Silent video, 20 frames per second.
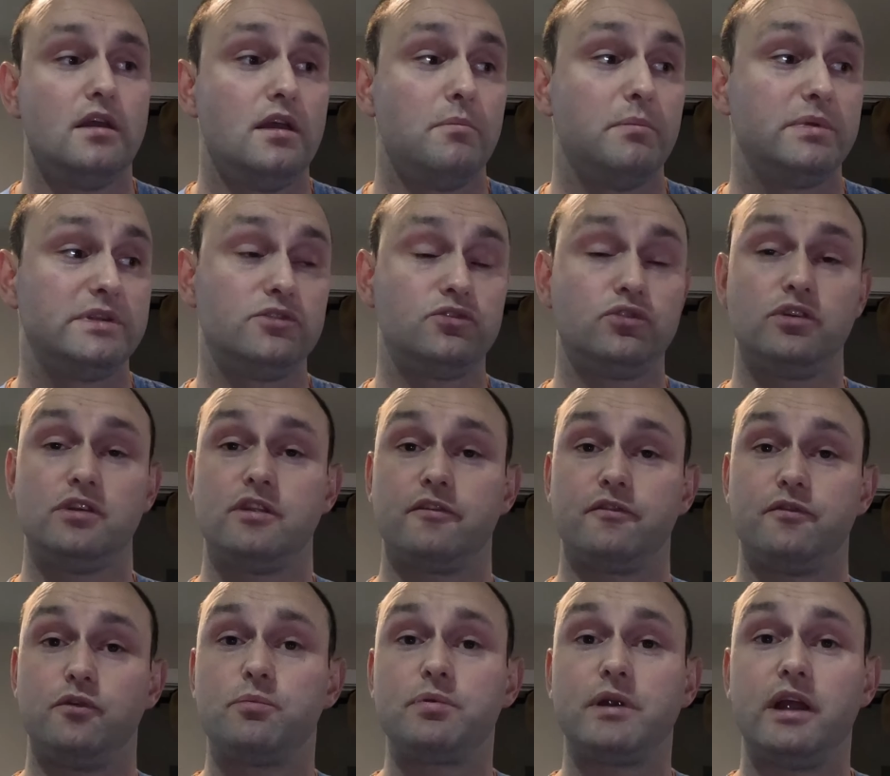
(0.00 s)
potentially the
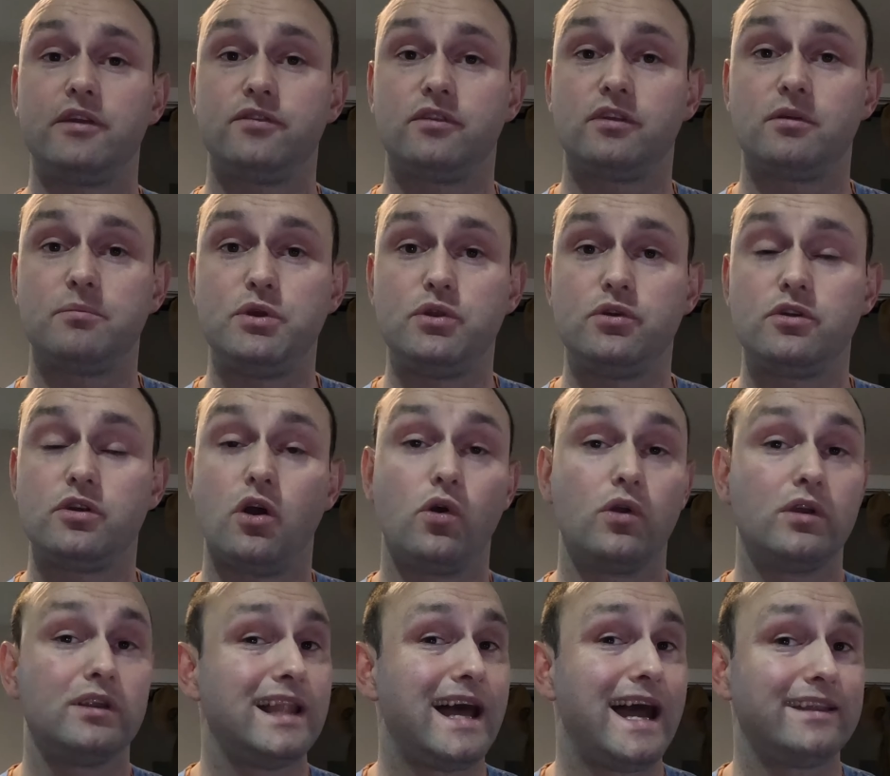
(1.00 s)
full price of the computer
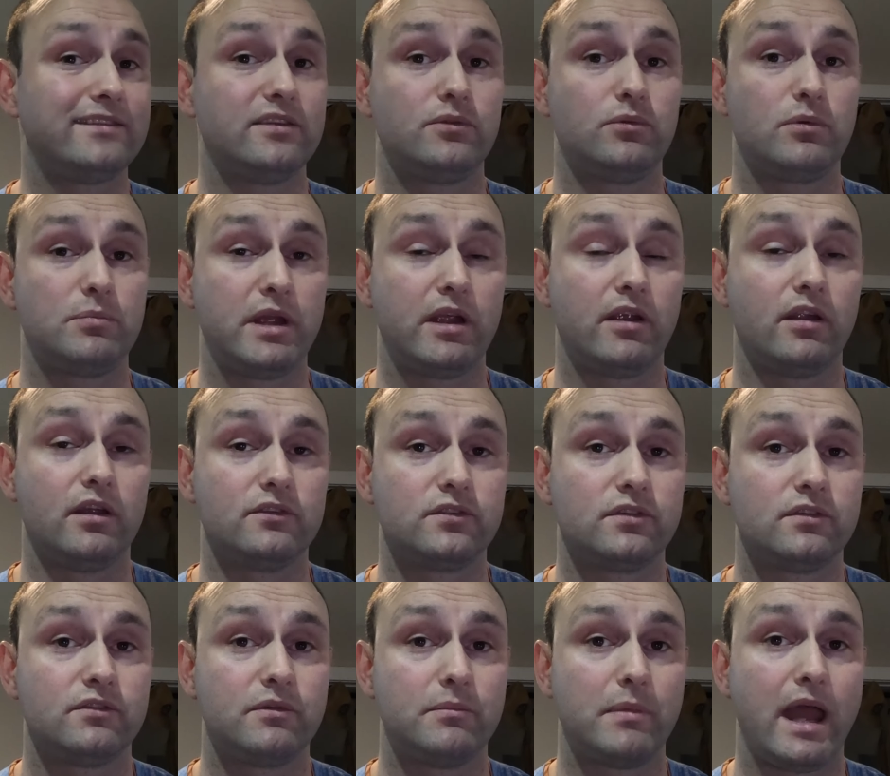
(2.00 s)
or a lot to repair it from